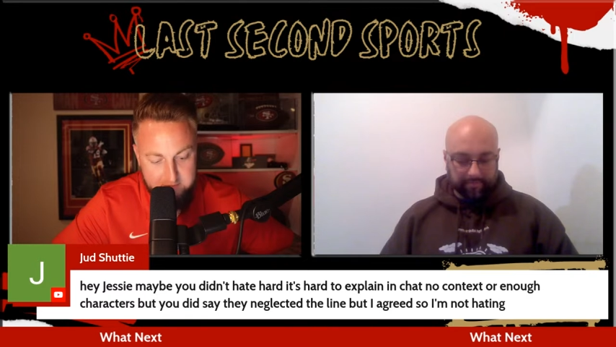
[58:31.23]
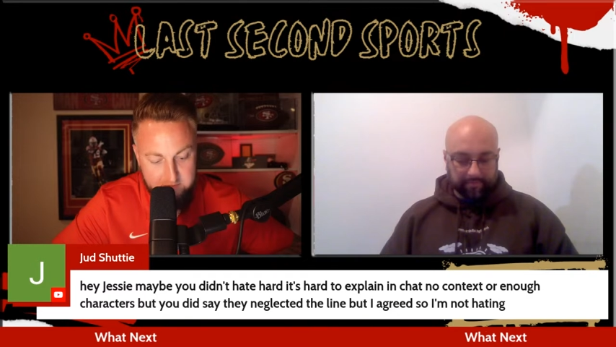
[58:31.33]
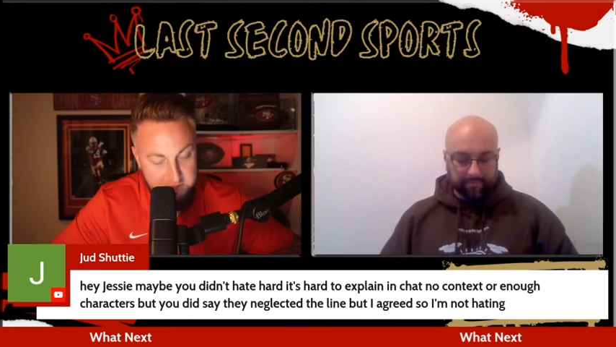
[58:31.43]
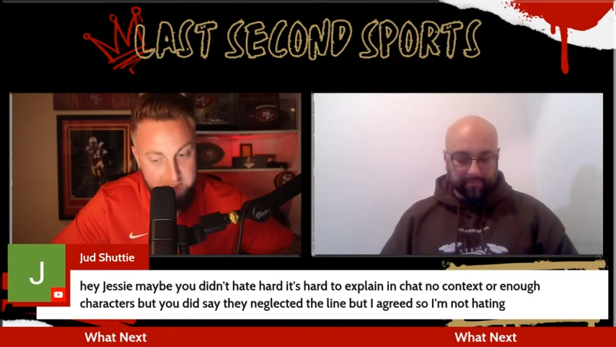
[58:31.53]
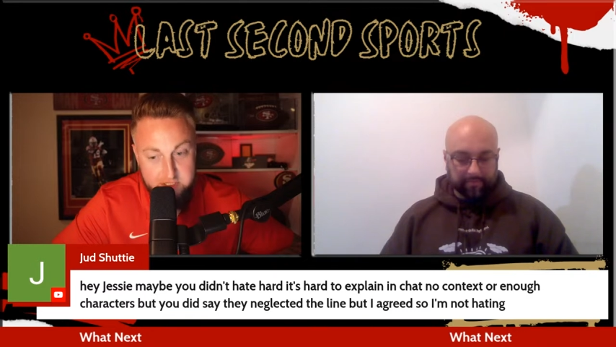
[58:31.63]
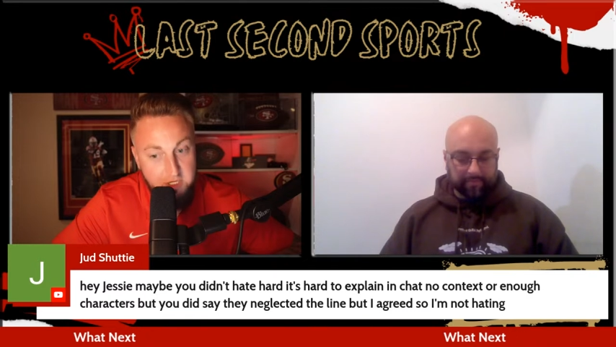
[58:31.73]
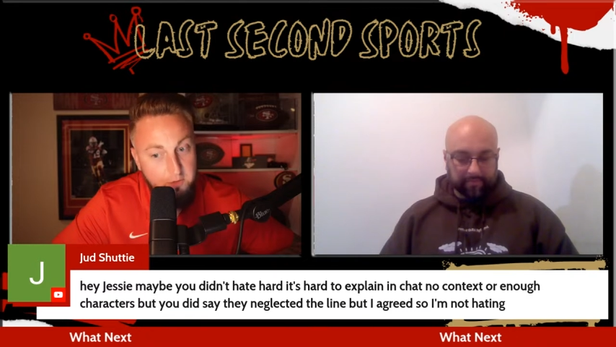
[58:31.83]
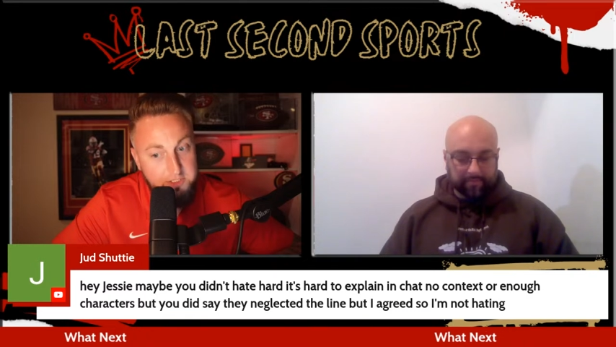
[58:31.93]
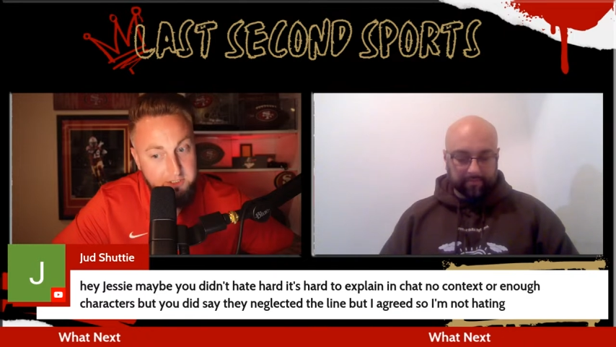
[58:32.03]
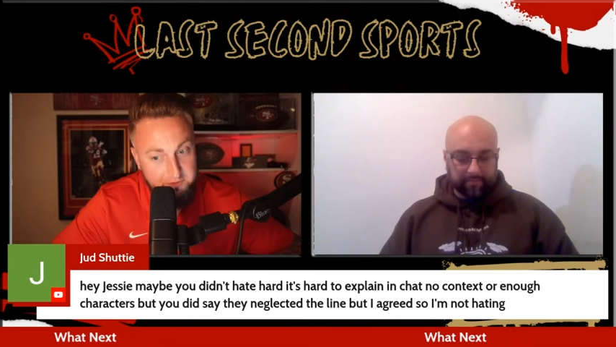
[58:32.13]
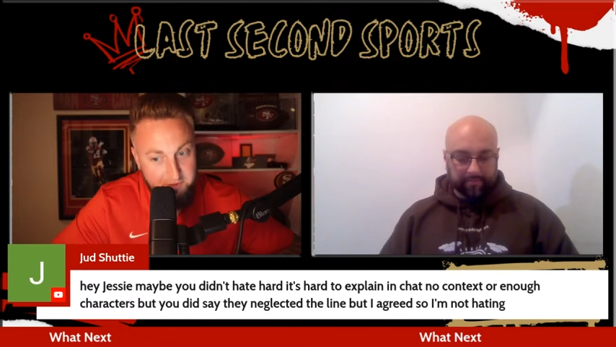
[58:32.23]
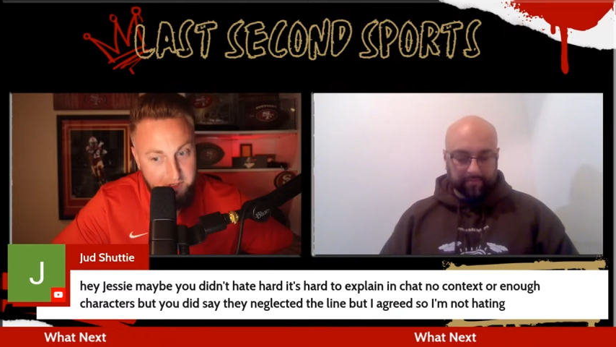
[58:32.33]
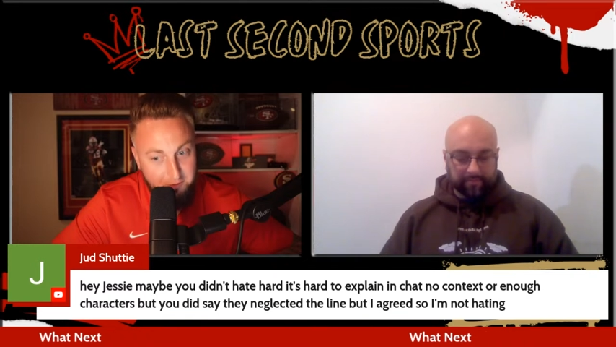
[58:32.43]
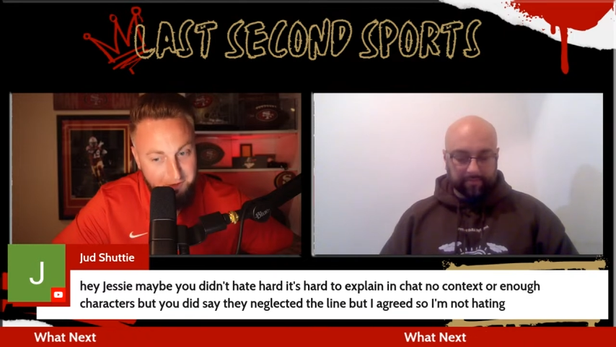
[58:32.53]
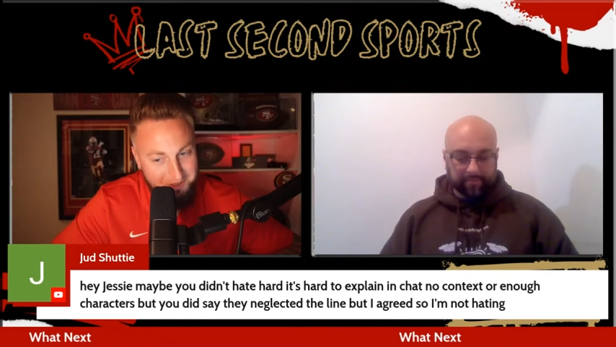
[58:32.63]
Speaker 1: Just know it's your
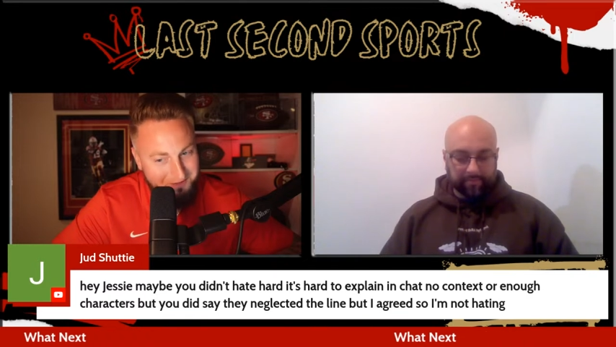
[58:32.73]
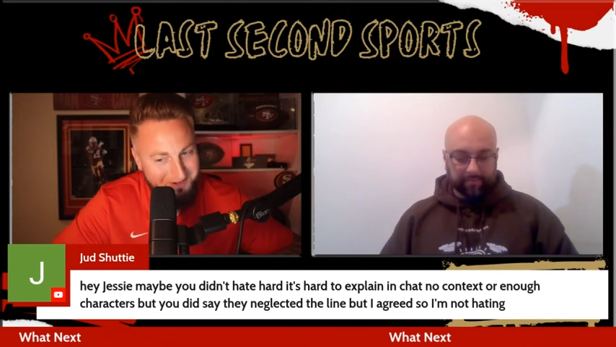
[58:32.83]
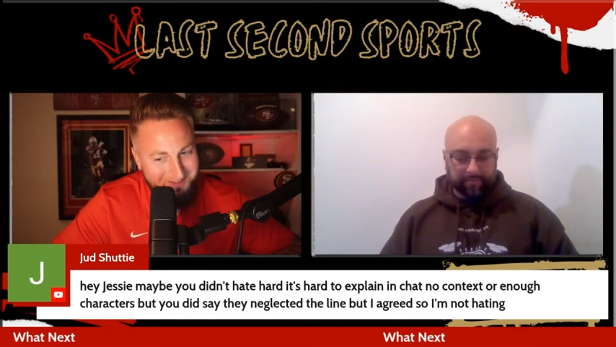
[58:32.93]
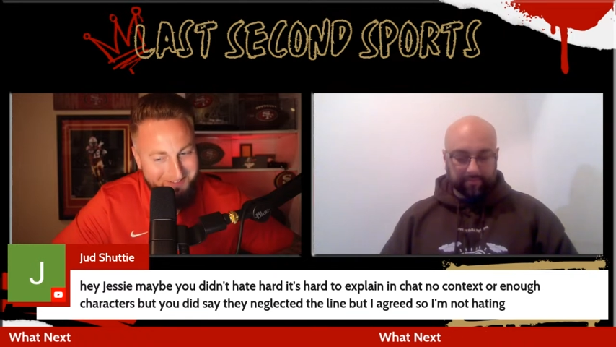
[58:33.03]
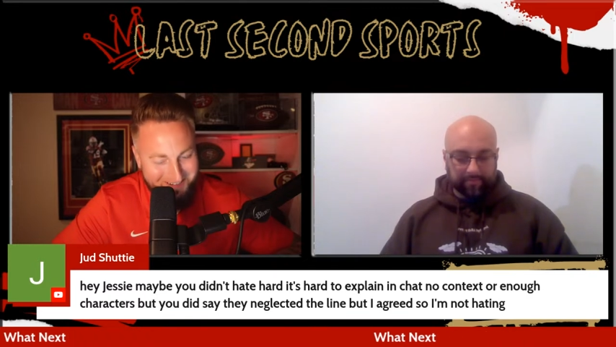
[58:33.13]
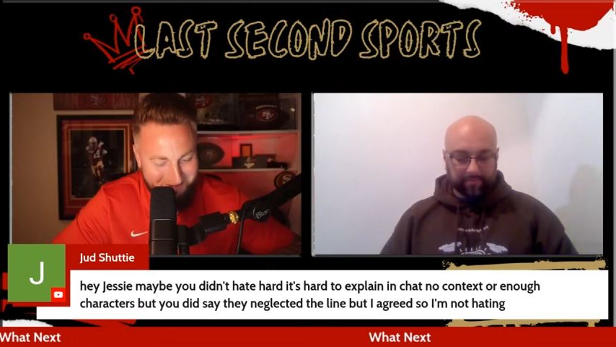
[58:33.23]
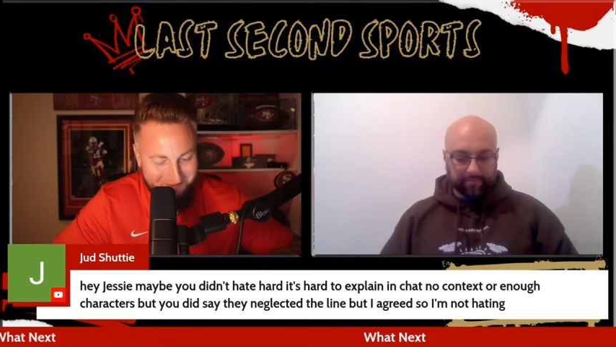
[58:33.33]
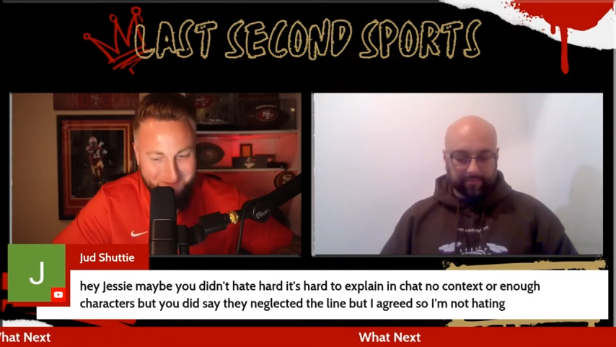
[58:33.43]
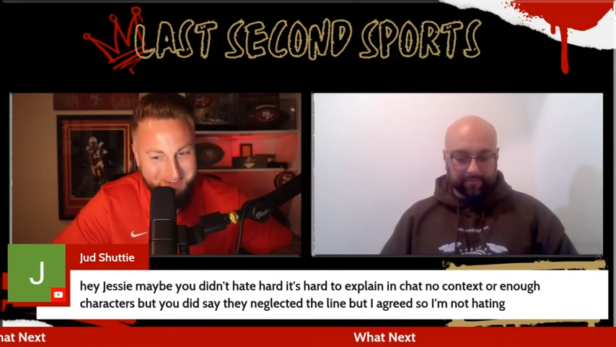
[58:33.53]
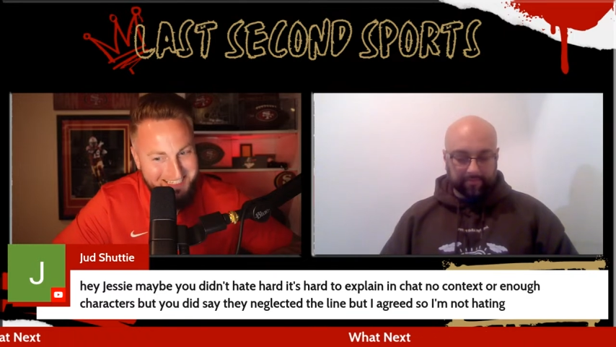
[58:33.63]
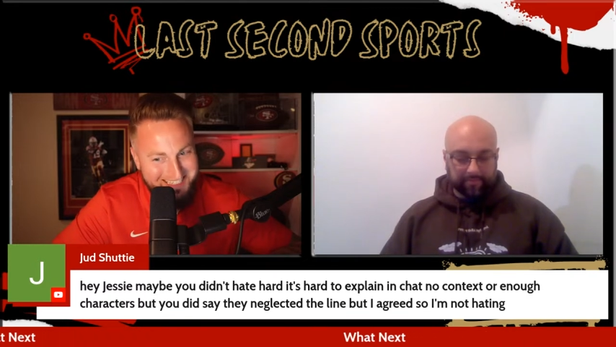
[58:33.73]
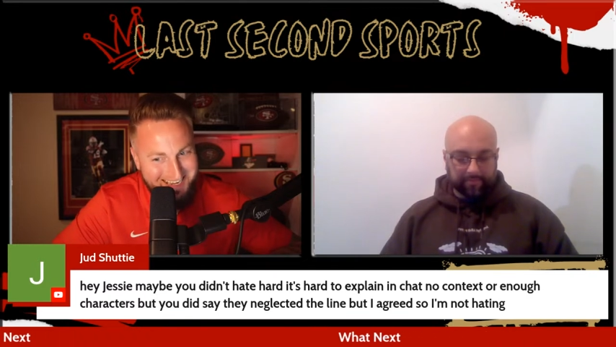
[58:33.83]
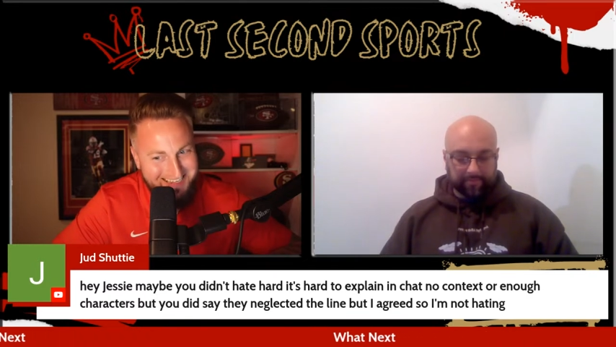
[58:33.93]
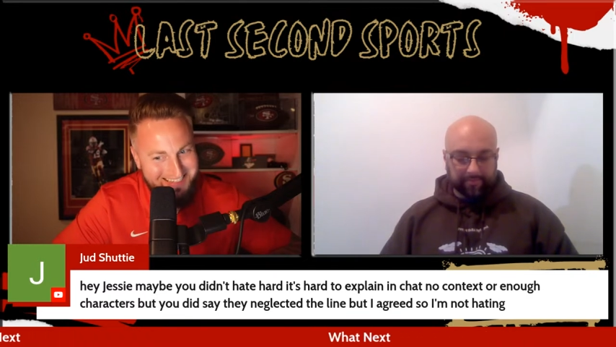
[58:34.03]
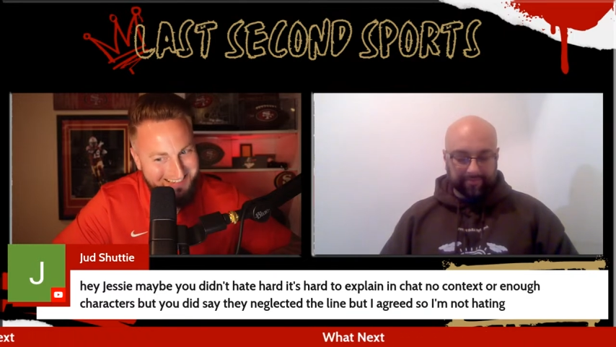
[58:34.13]
fault, whatever we
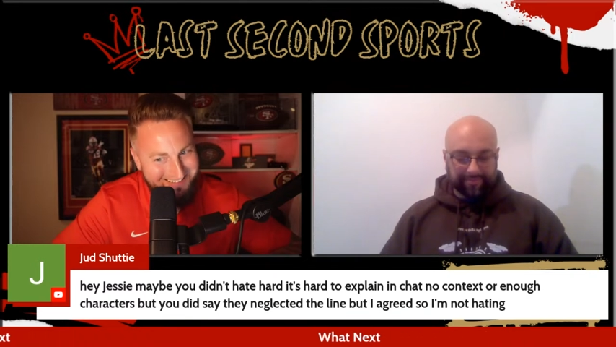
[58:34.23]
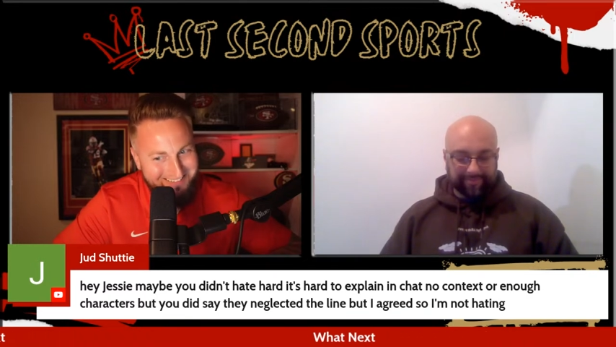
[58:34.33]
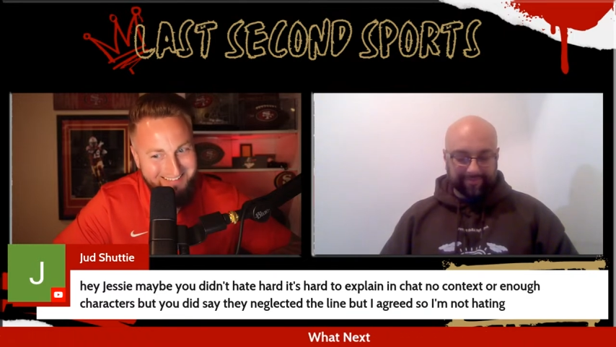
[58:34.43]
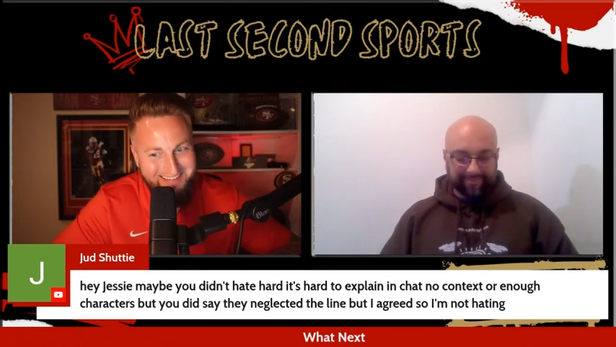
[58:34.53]
say. So